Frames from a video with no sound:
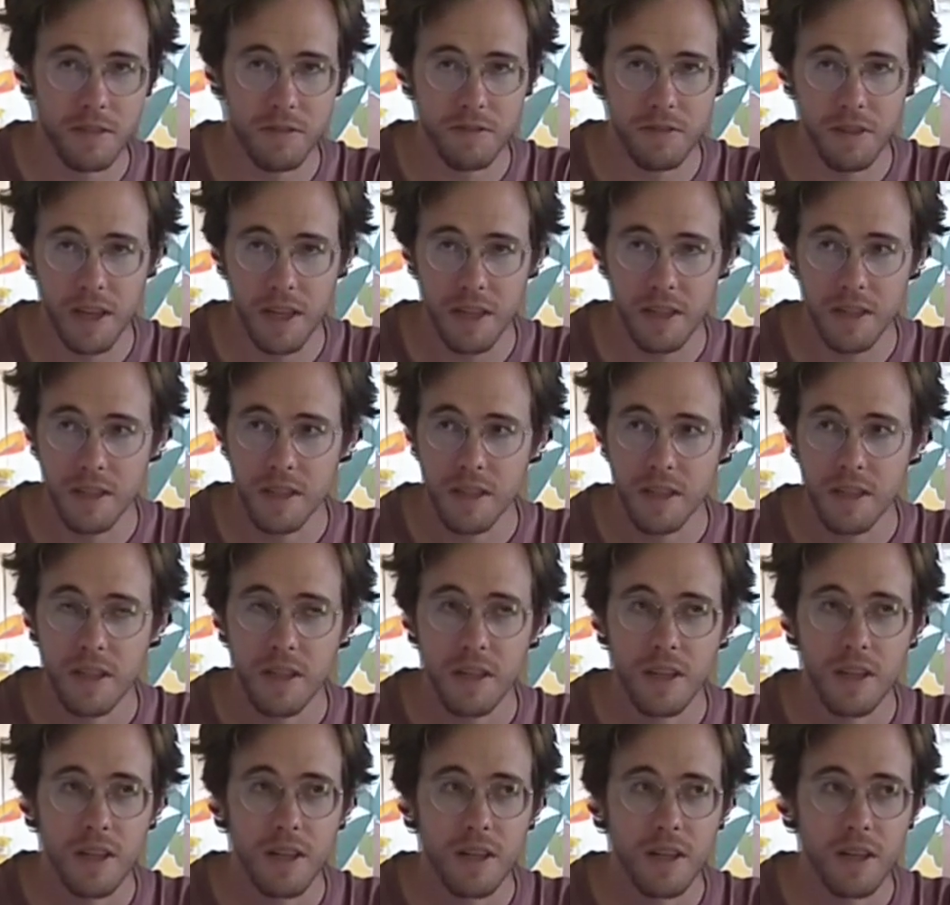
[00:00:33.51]
fire
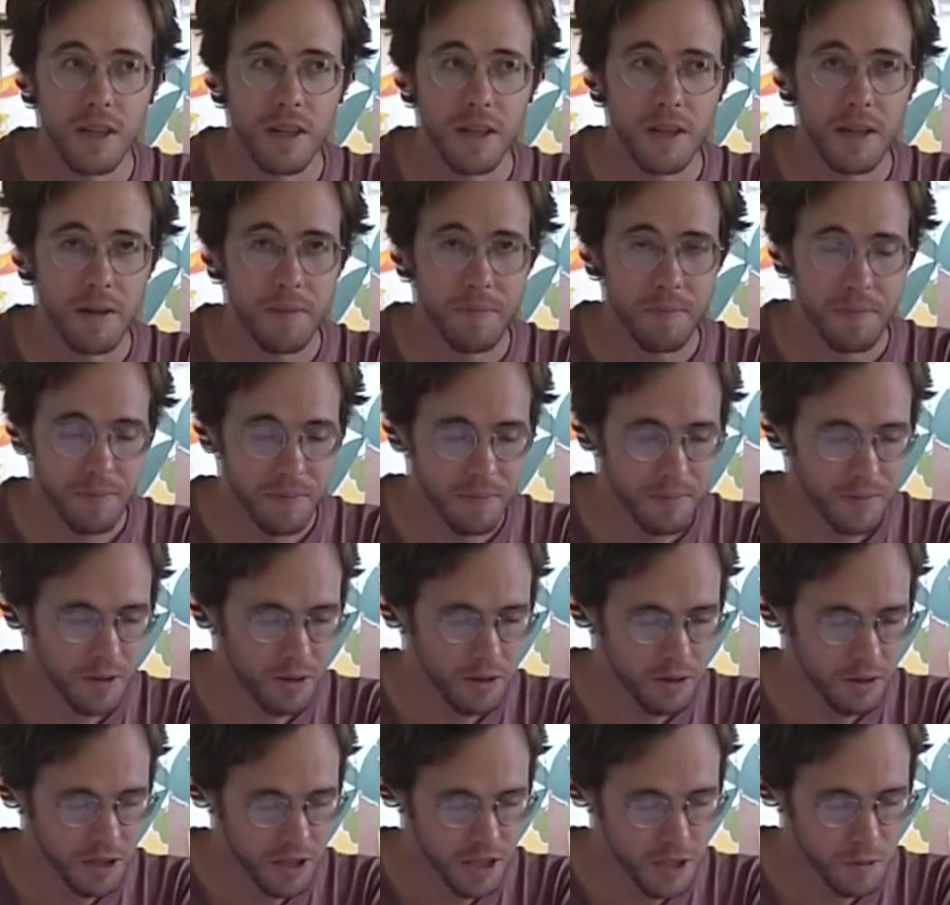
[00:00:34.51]

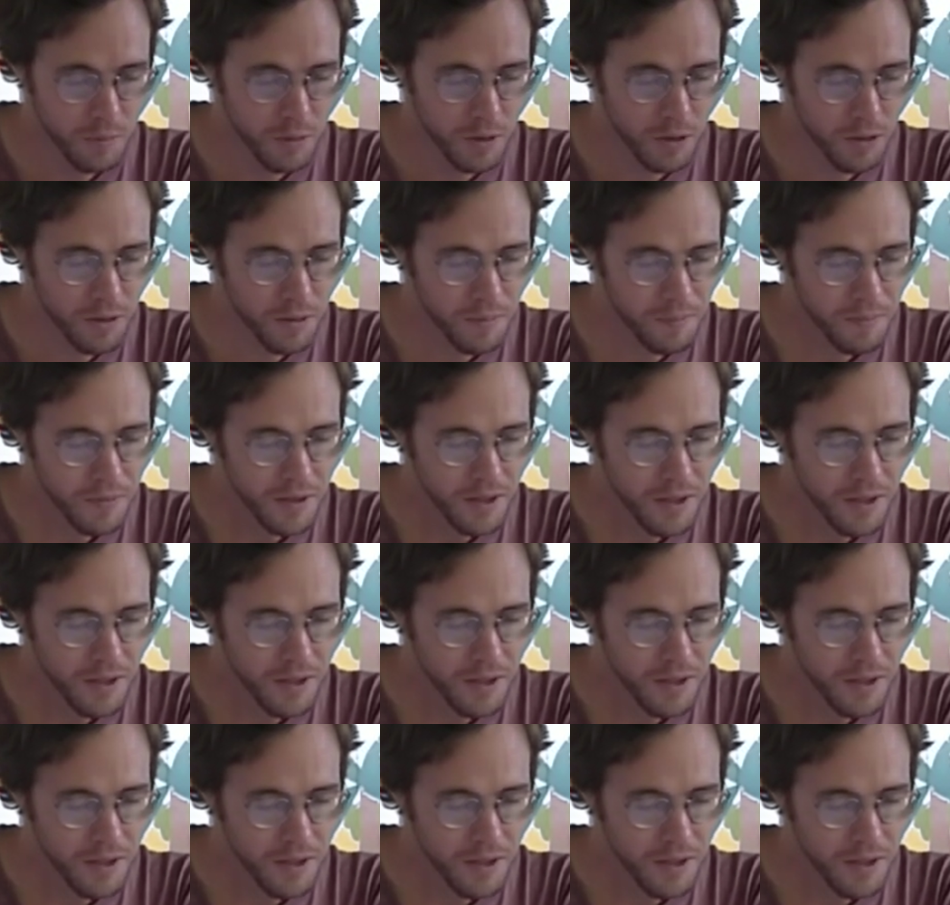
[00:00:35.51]
or explode,